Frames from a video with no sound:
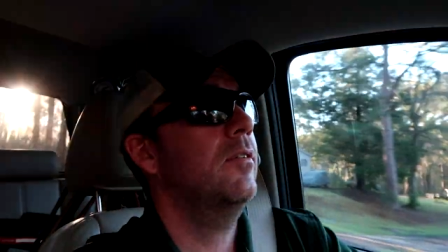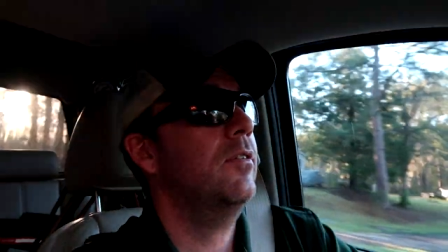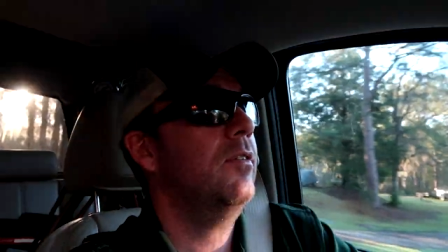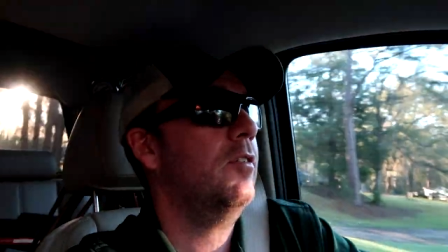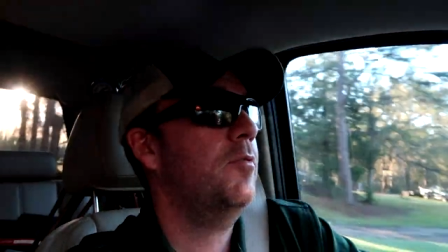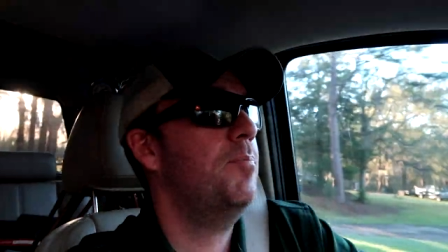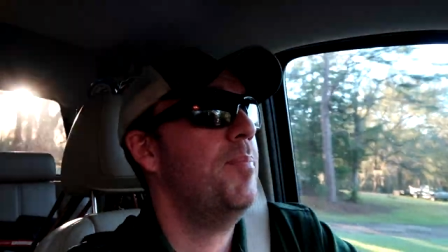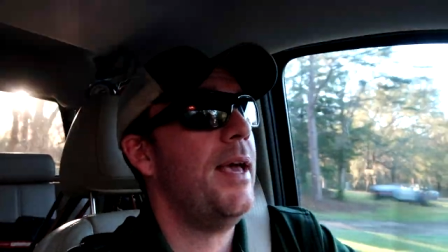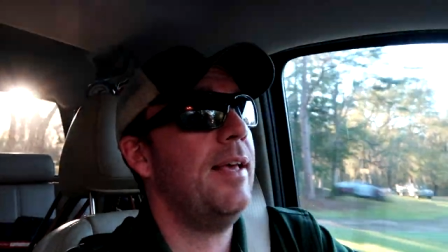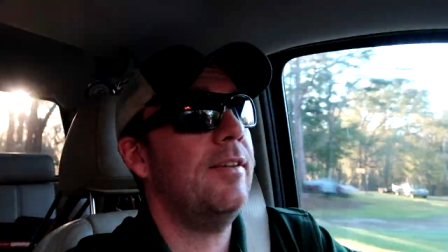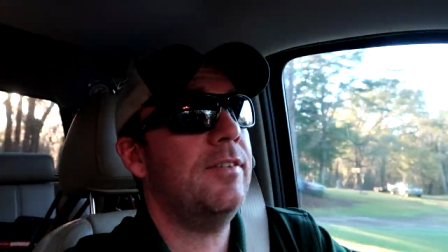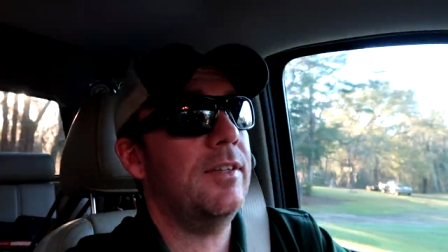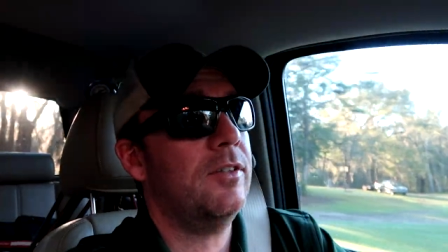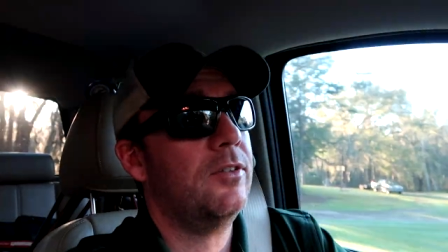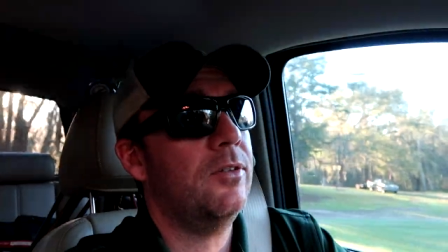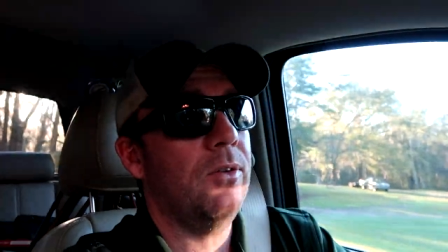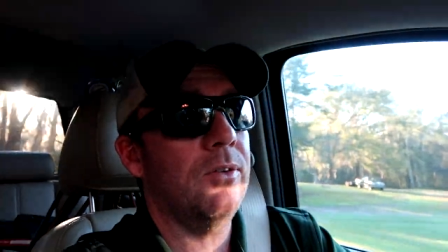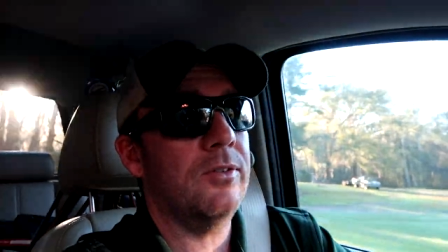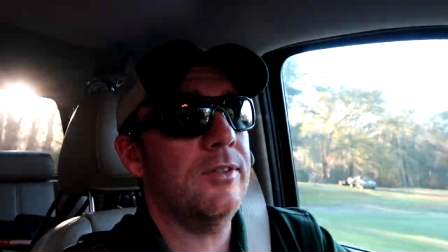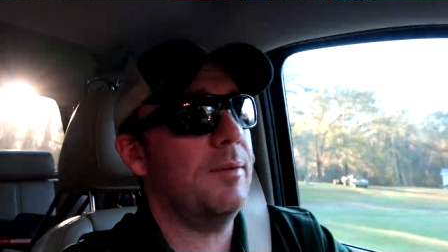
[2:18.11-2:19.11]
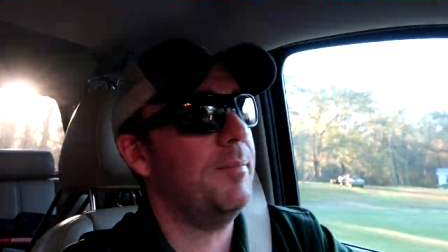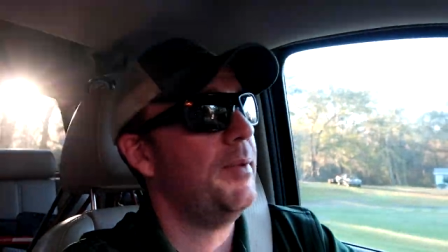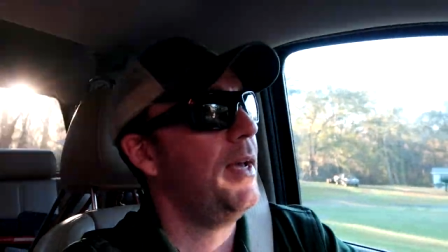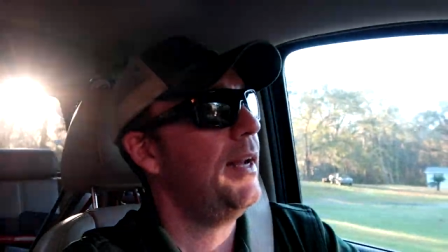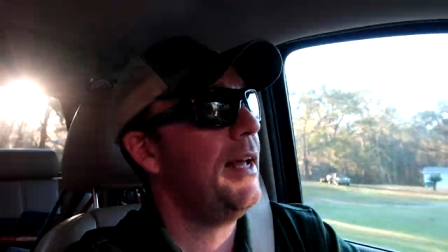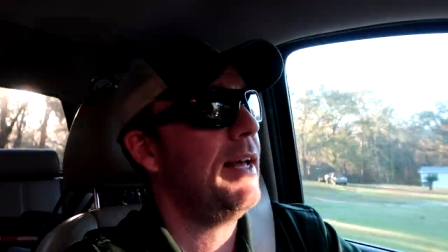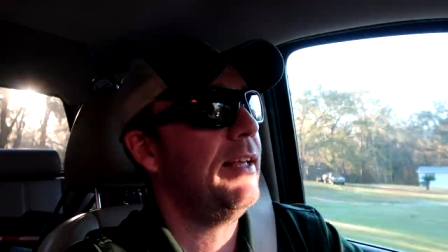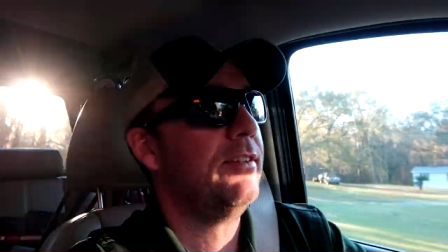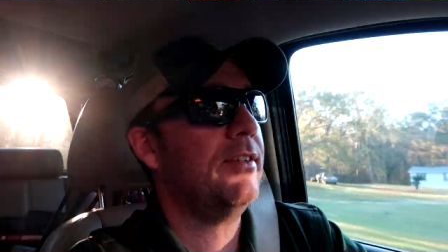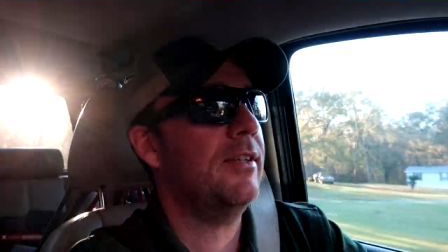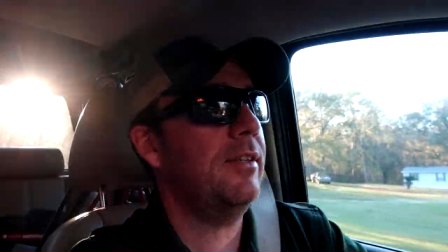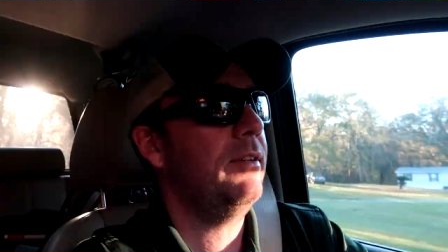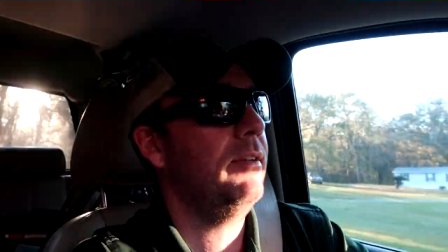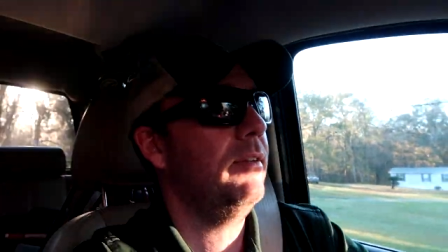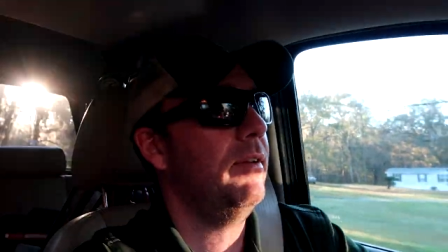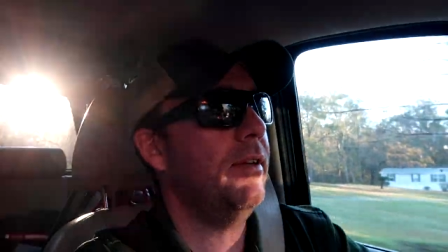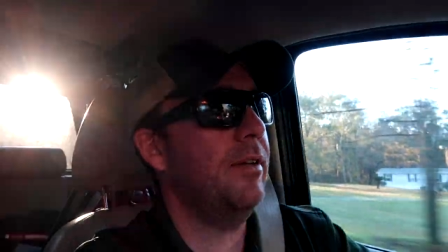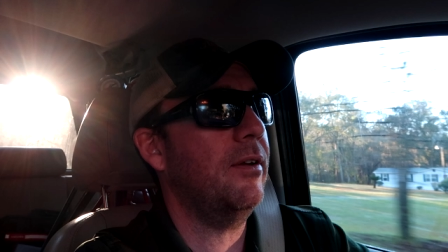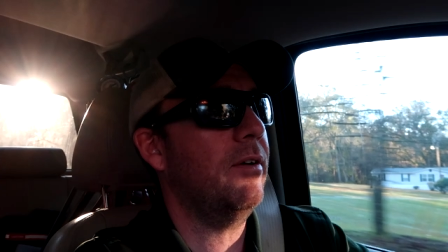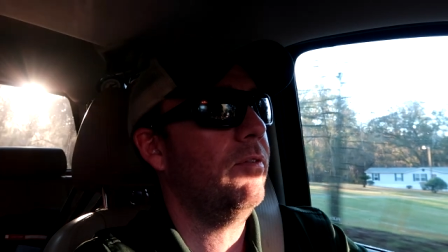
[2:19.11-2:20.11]
Just basic tools. I'm not
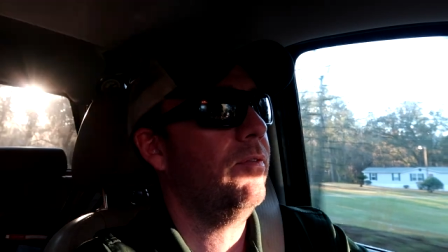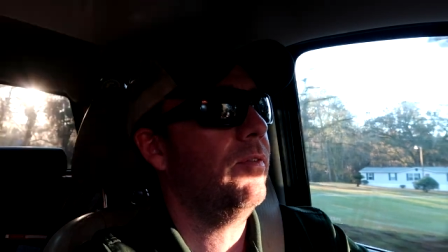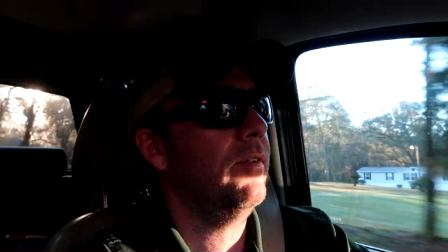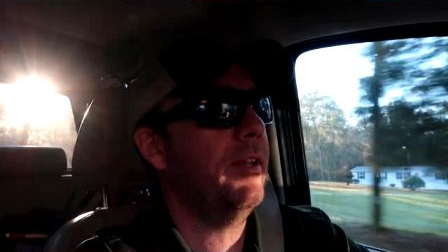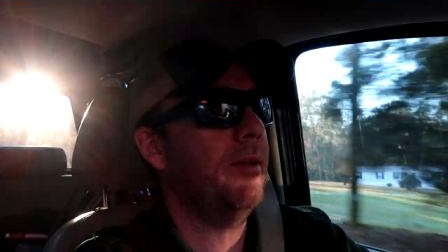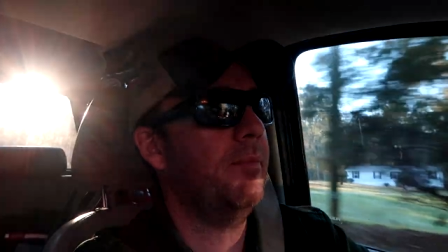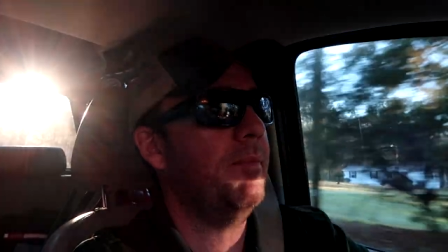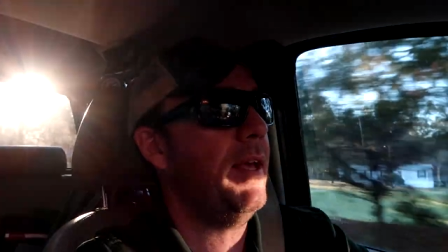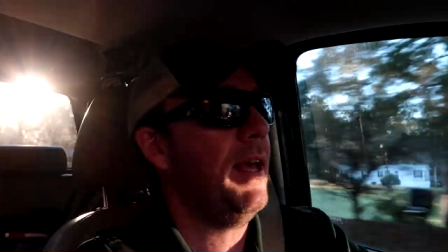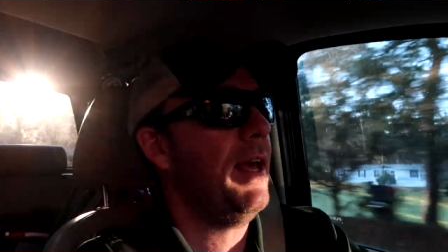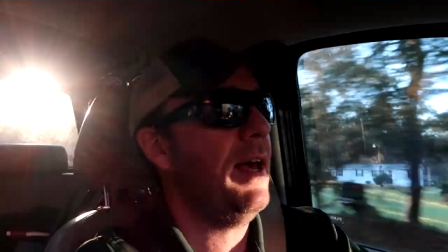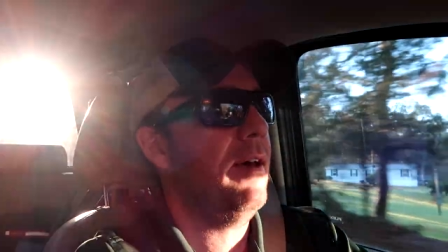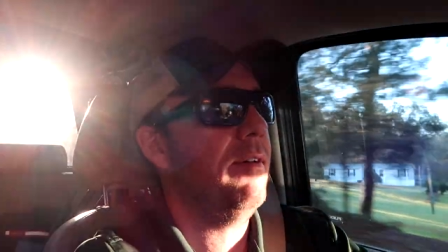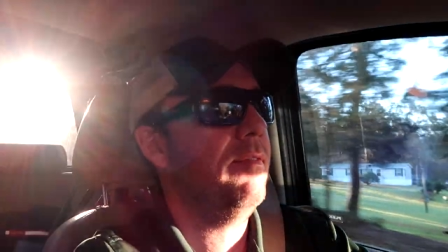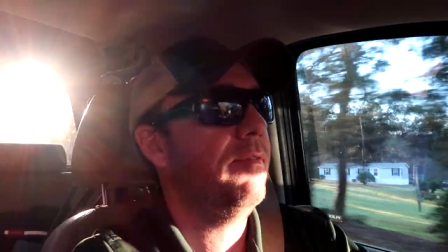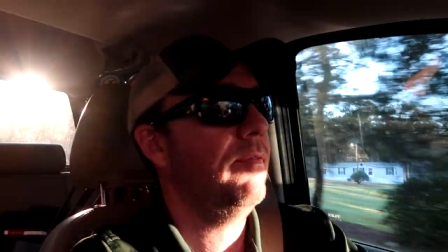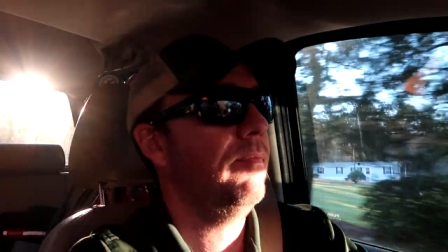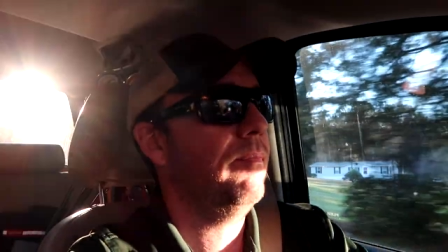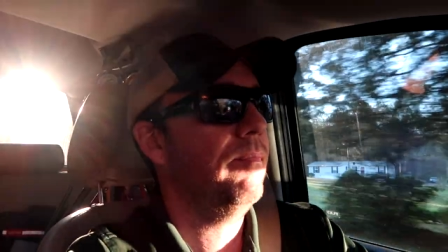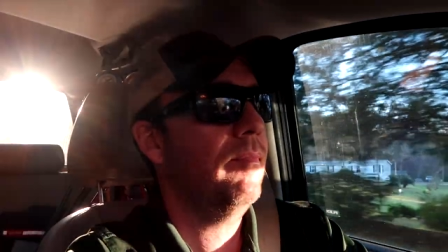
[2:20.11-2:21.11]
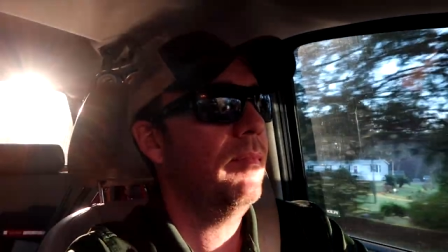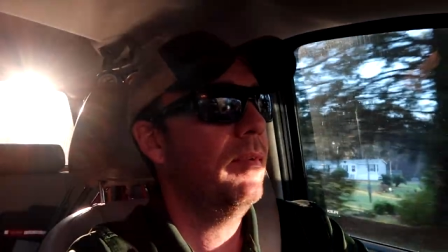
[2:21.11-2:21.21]
asking, you know, for them to have